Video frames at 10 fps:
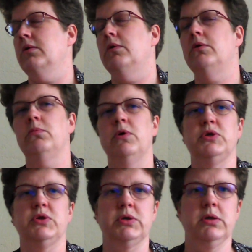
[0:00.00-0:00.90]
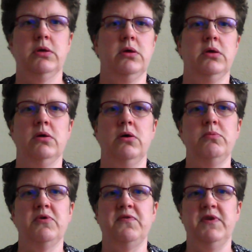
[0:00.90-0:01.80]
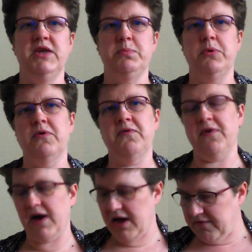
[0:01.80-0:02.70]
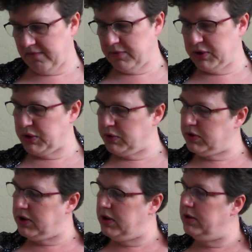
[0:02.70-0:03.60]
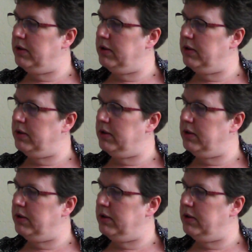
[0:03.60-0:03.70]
almost finished block 5, I'm not sure.